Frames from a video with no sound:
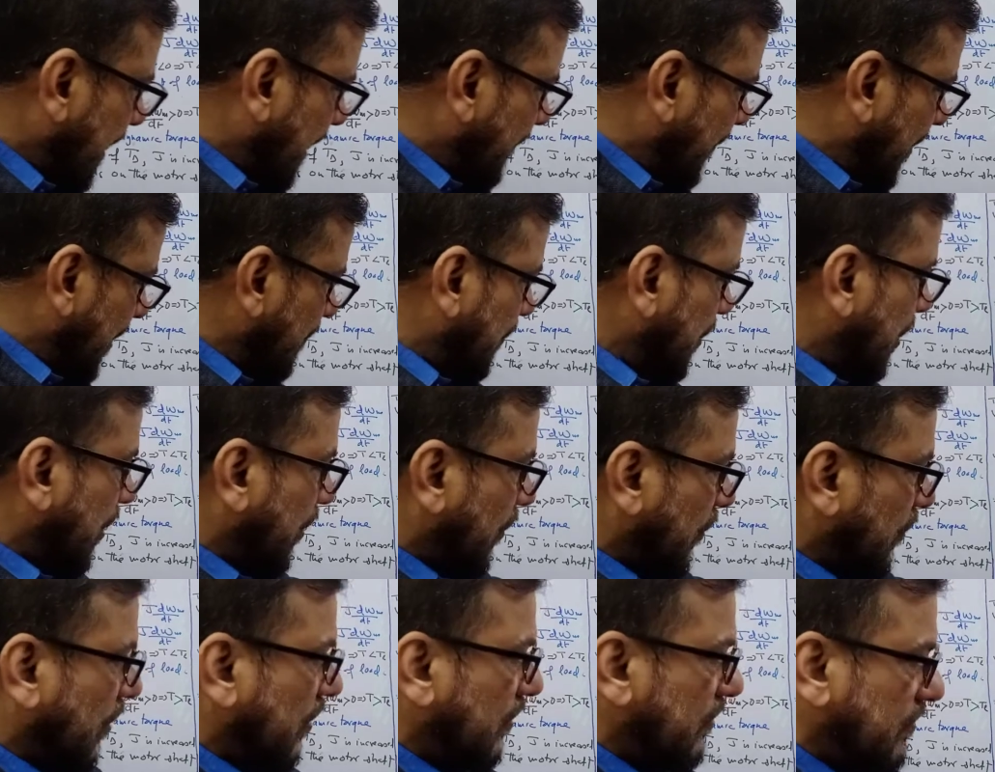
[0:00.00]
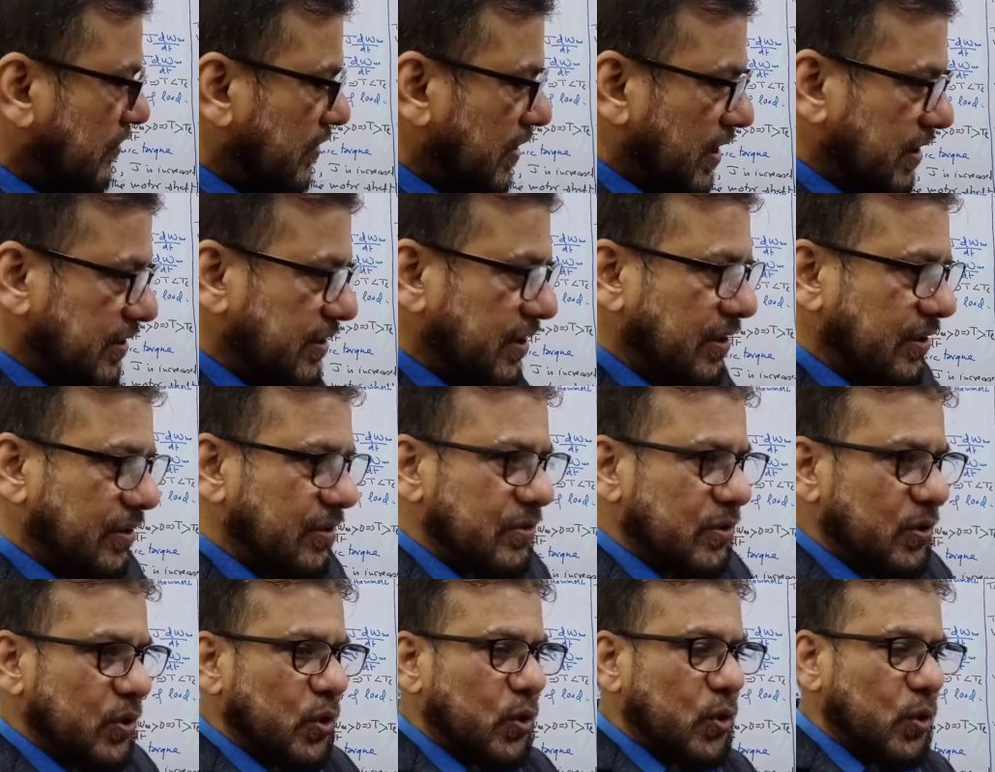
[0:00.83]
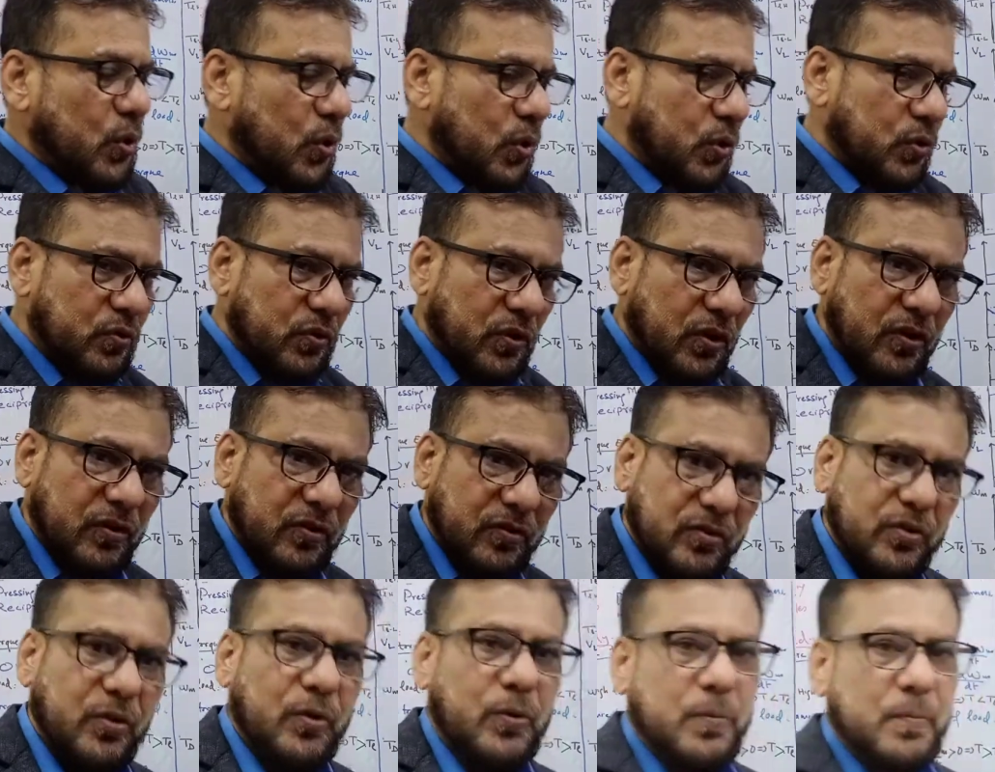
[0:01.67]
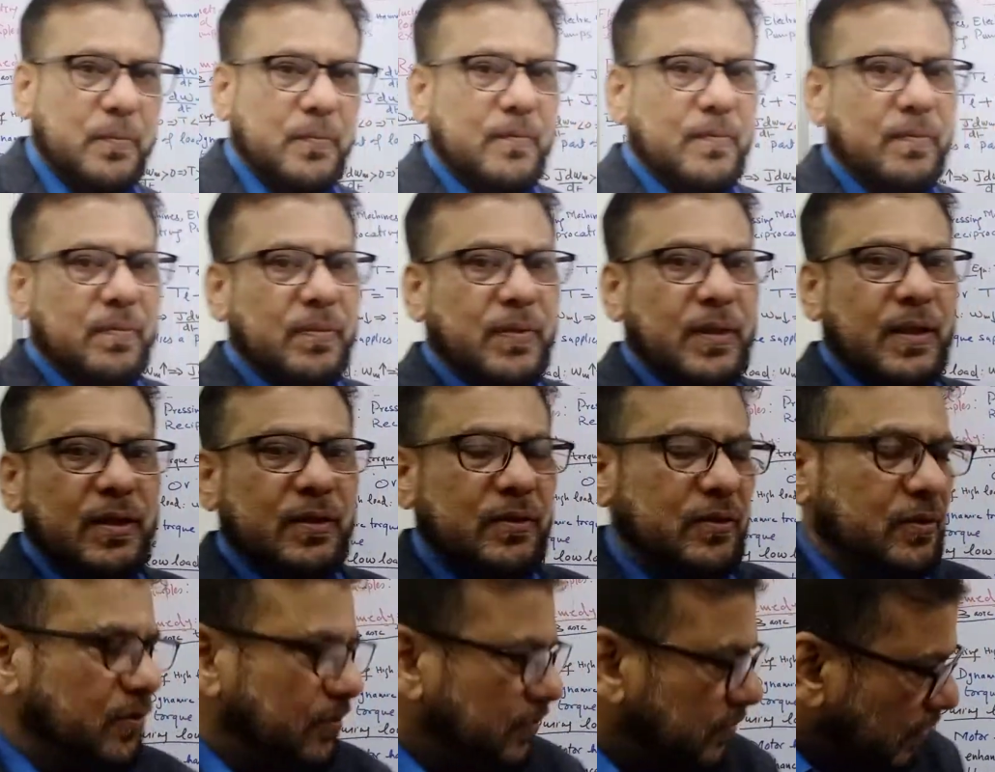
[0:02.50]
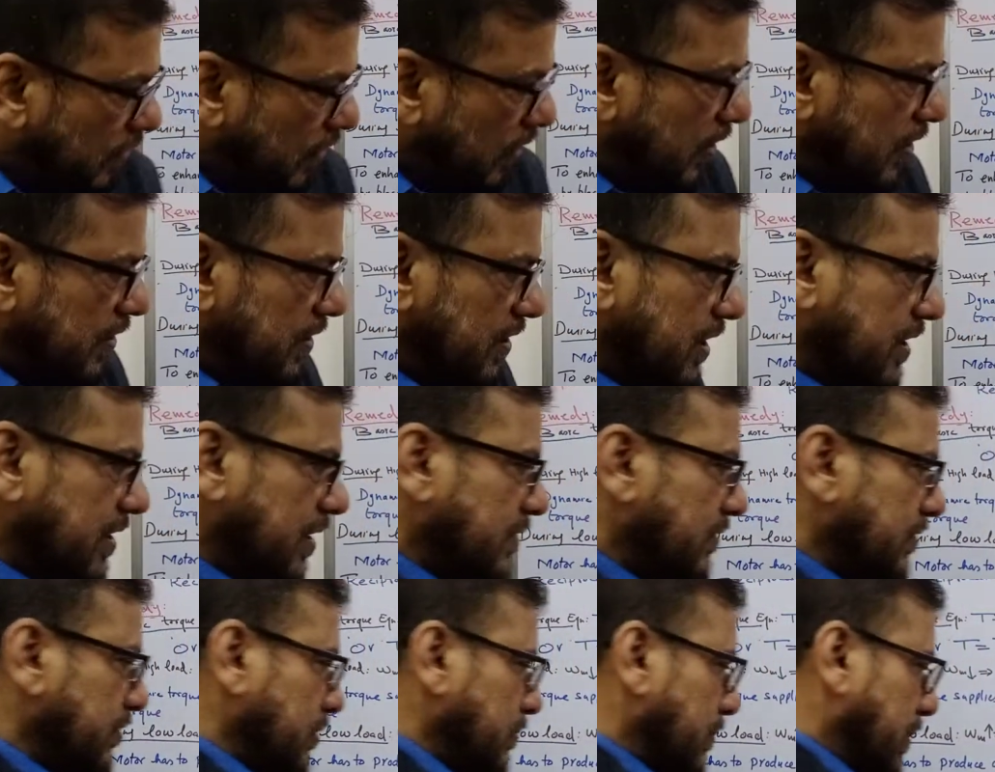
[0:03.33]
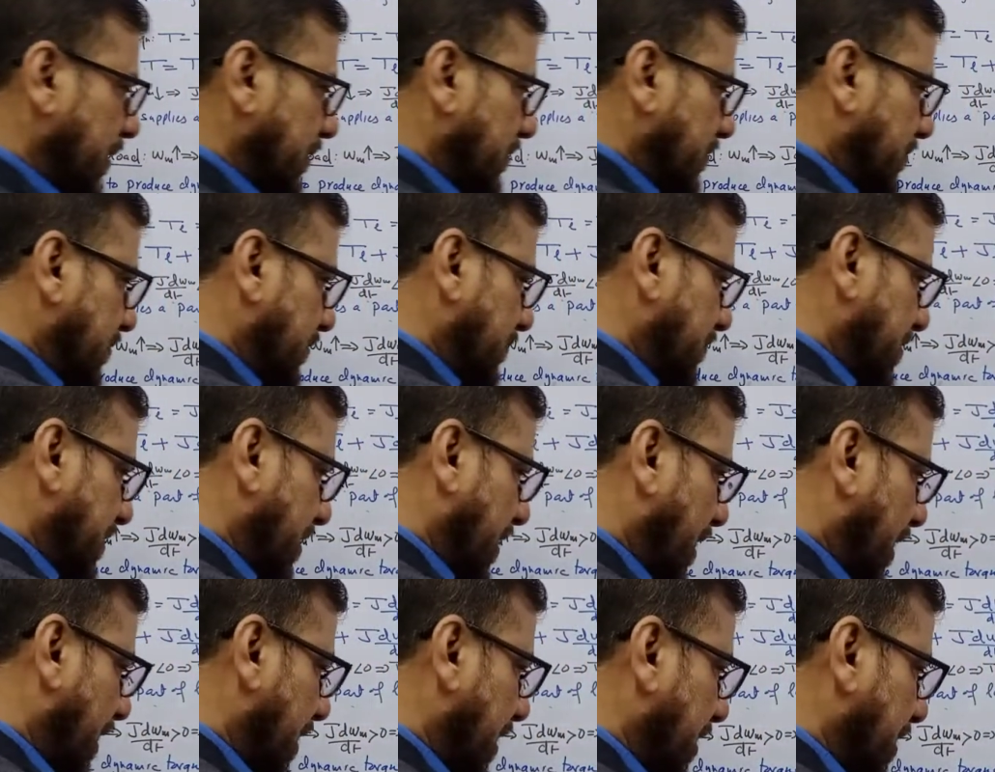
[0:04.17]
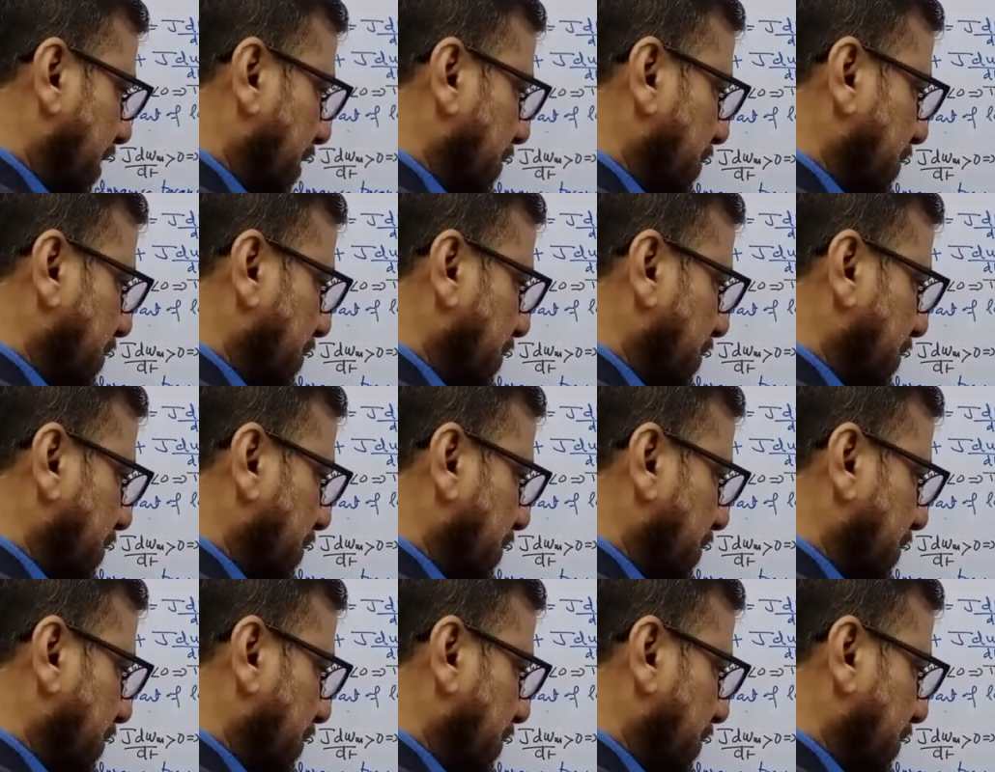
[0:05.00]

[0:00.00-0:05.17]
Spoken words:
available across other loads also. So all the consumers which are connected